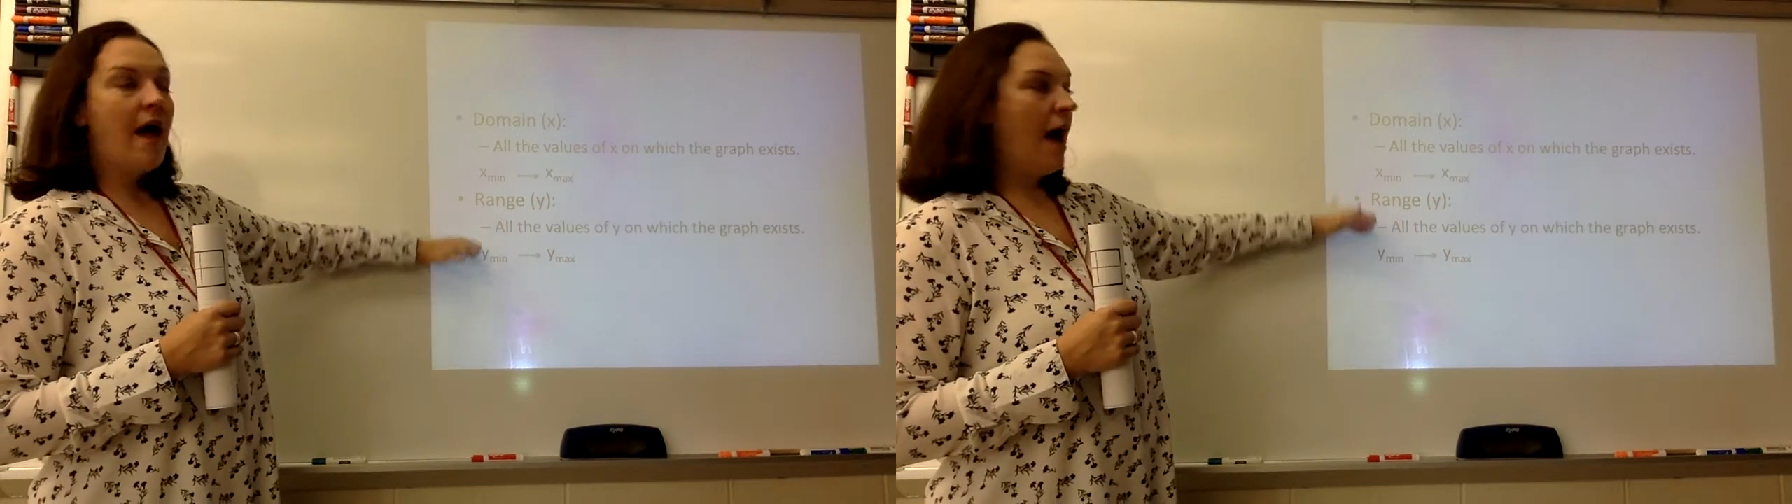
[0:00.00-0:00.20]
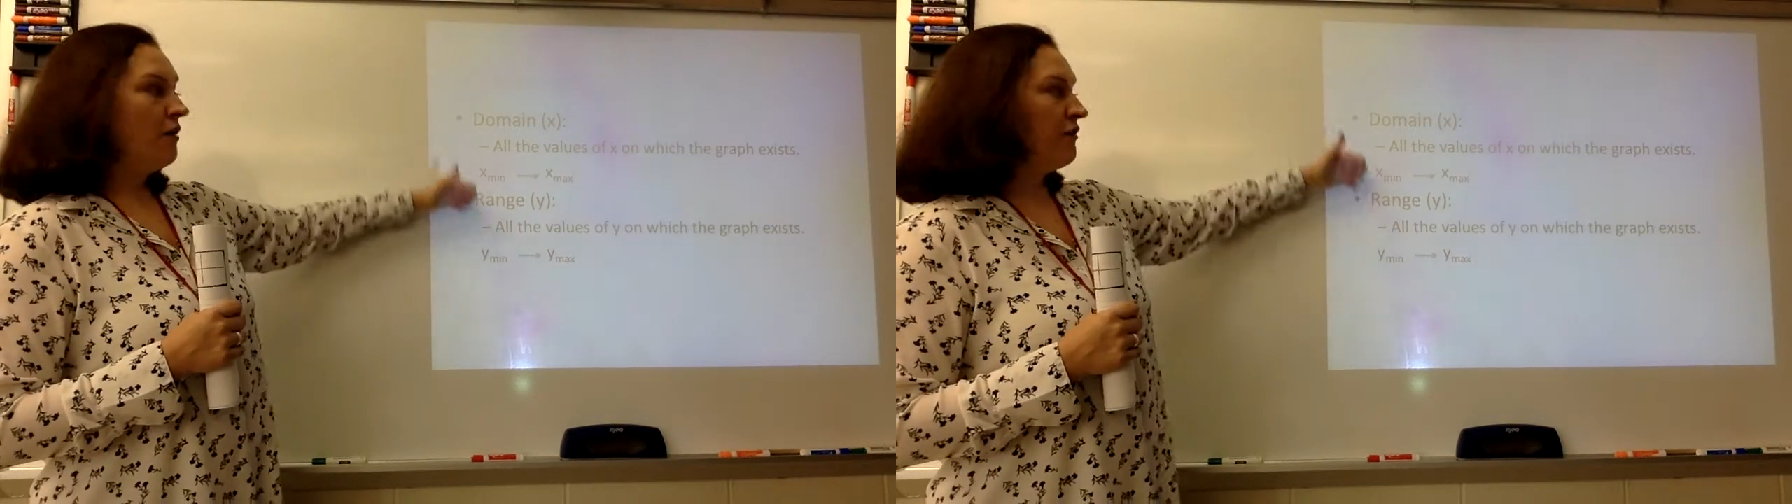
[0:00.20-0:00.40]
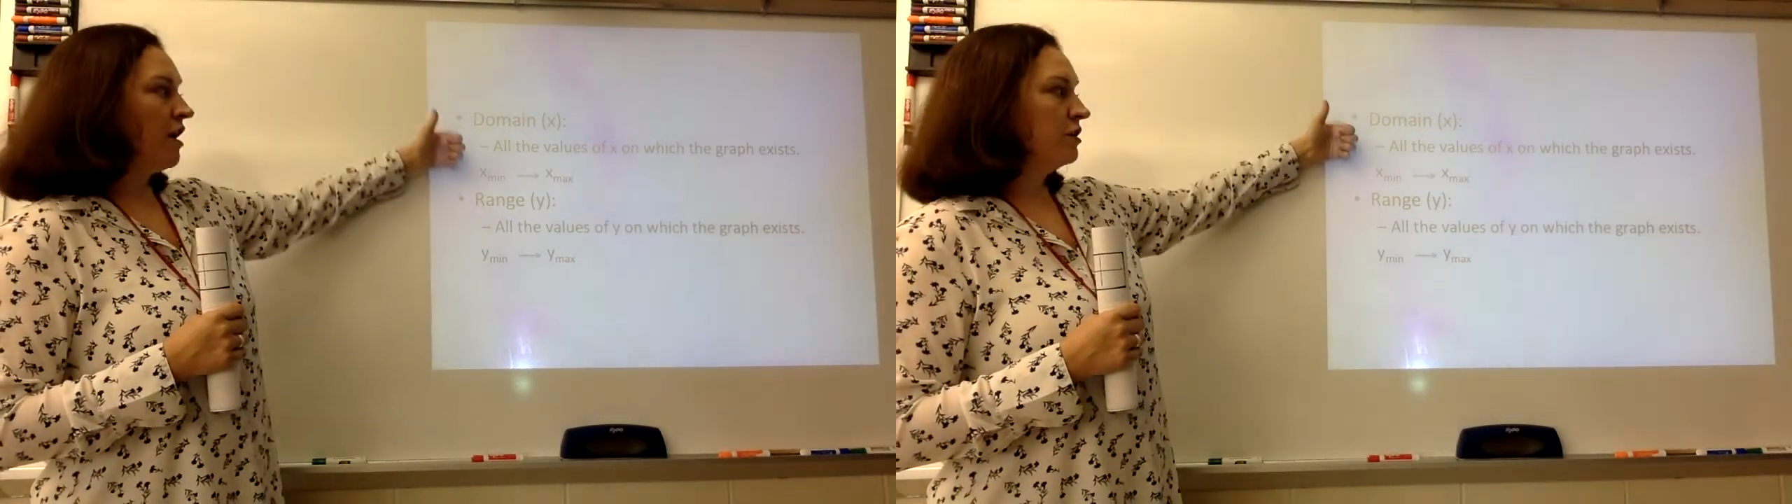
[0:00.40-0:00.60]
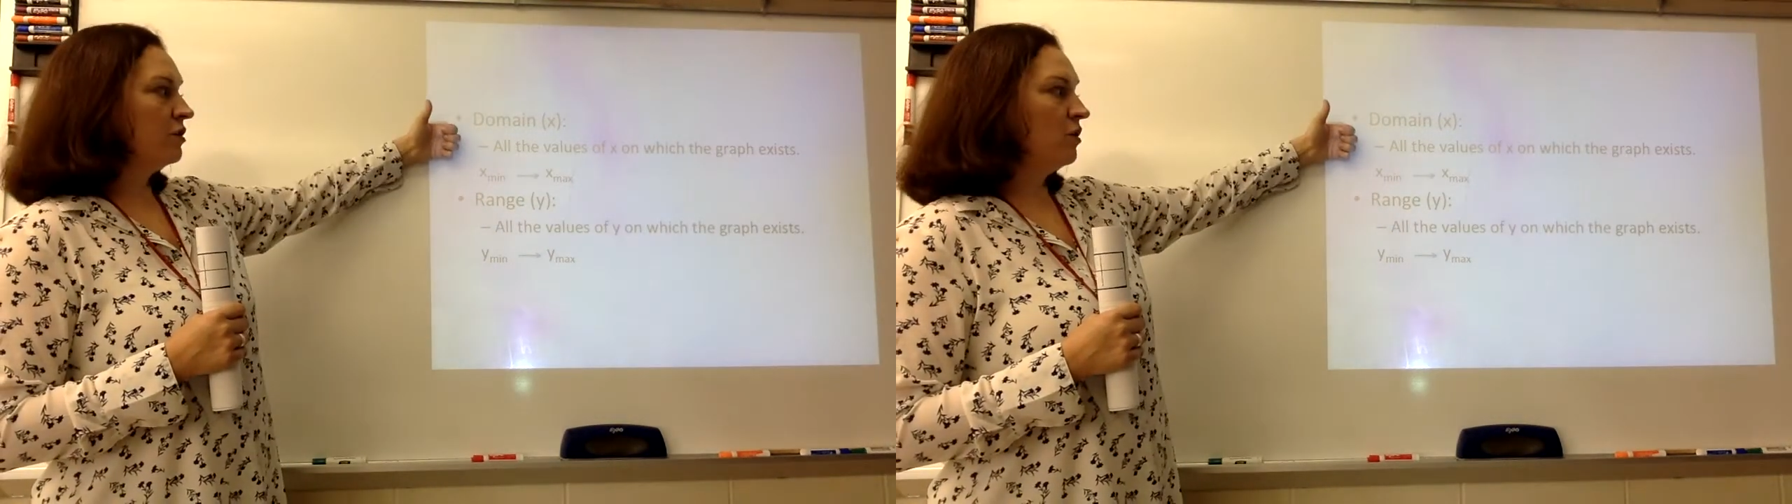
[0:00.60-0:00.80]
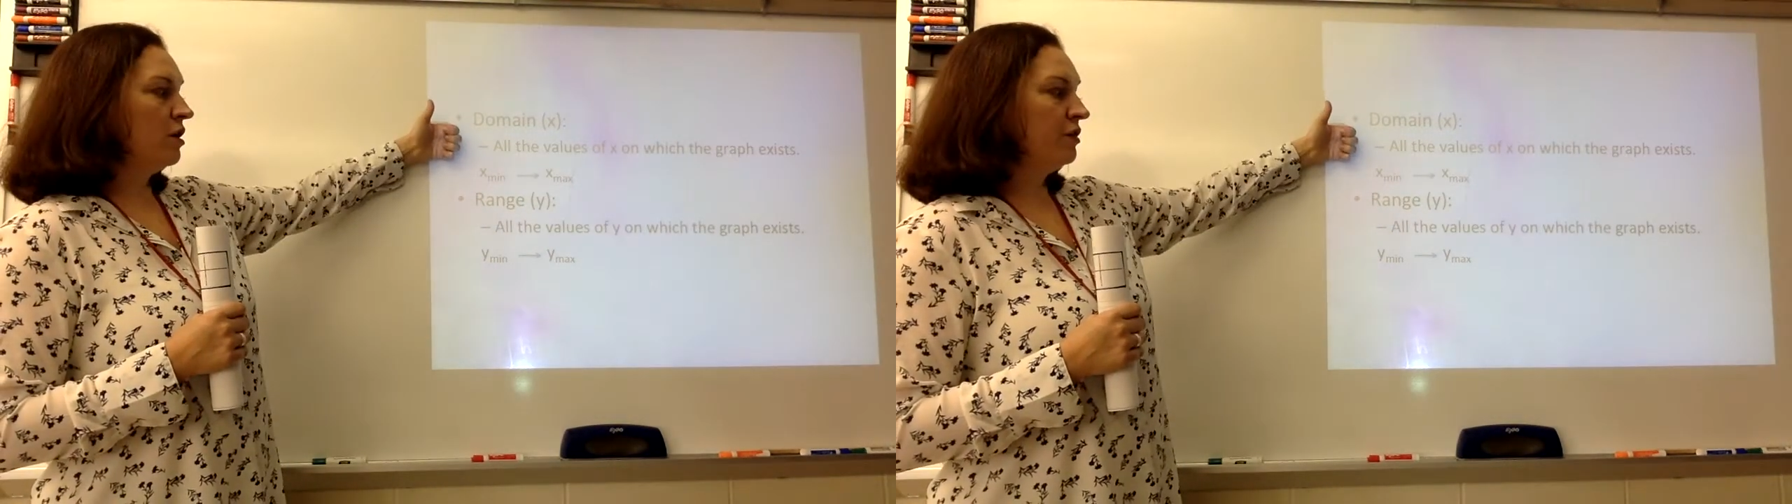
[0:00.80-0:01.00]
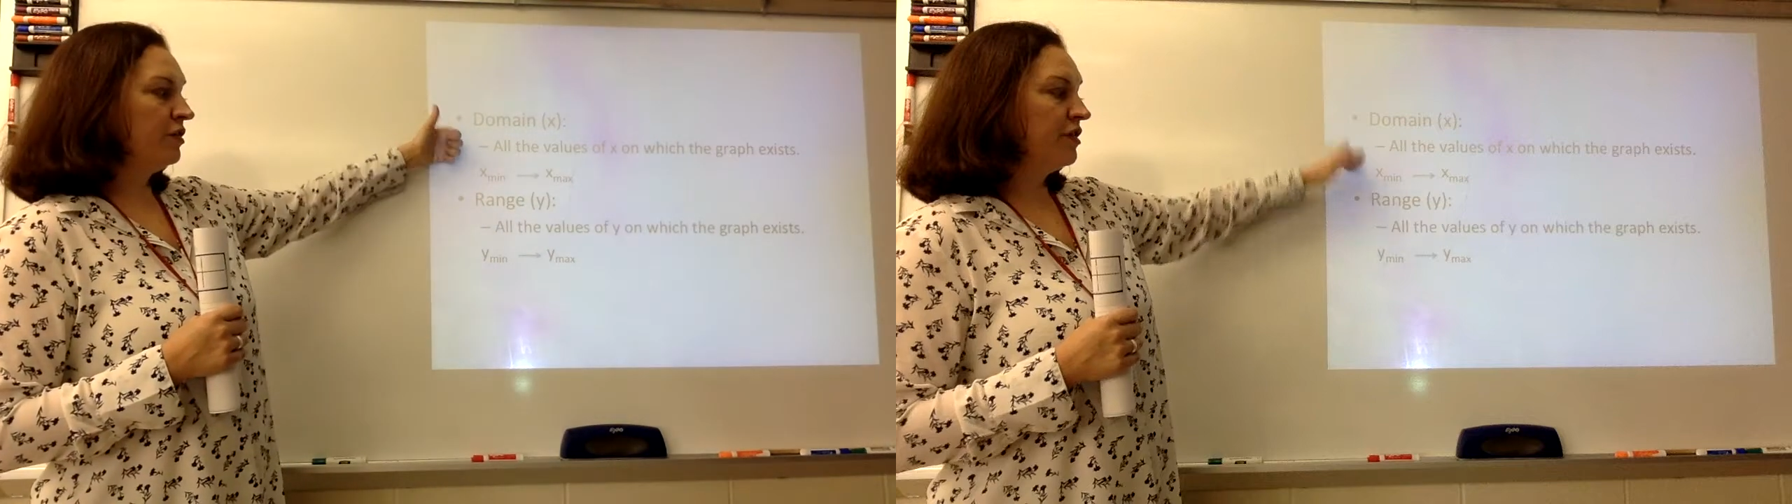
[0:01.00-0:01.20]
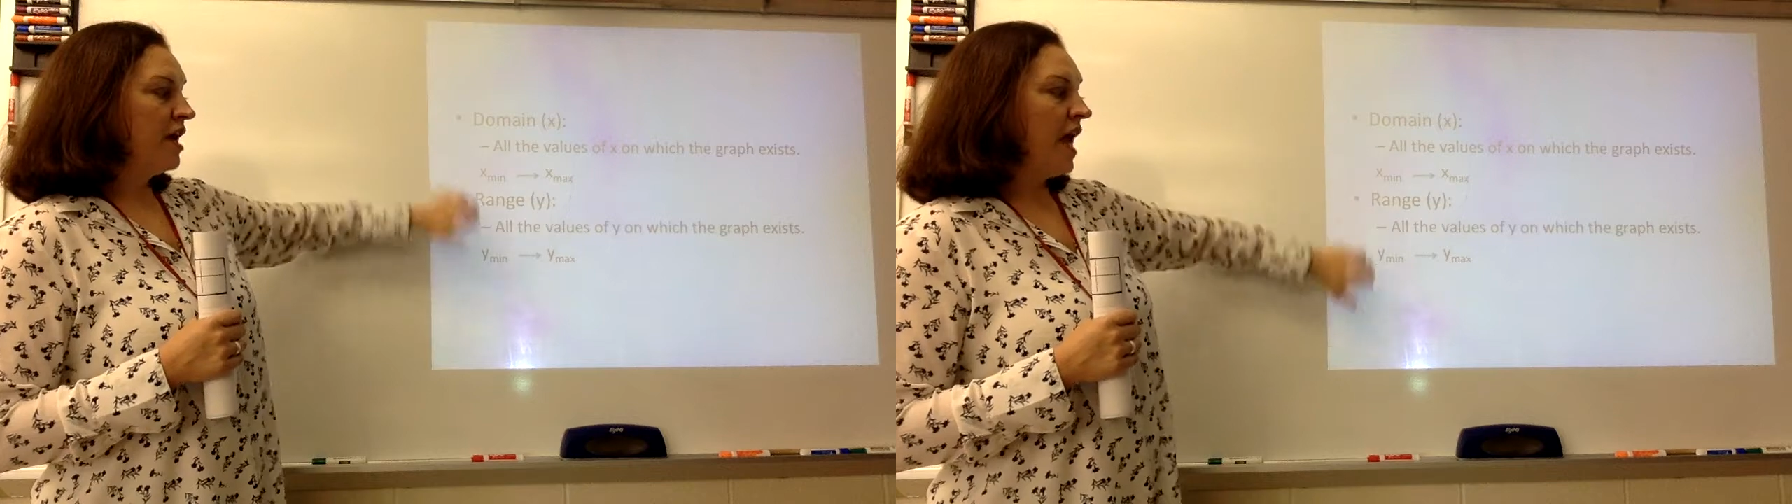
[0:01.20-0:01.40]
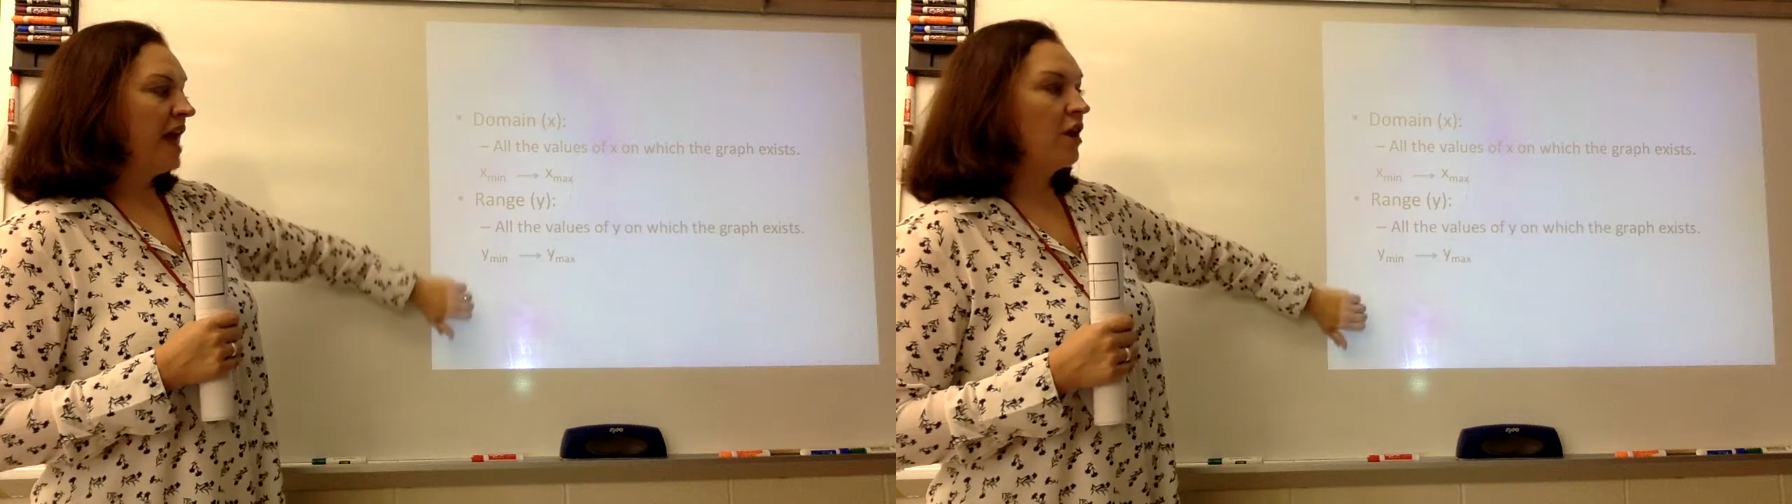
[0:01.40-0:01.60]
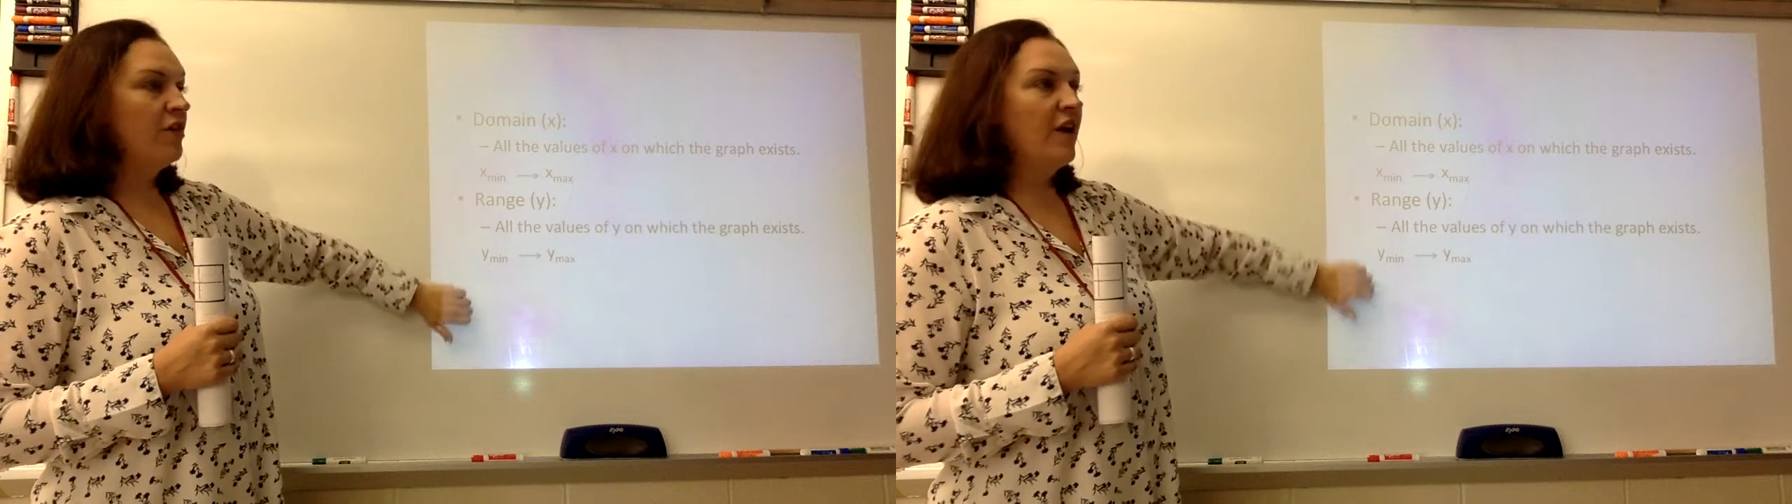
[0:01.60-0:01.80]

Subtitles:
how far north, and are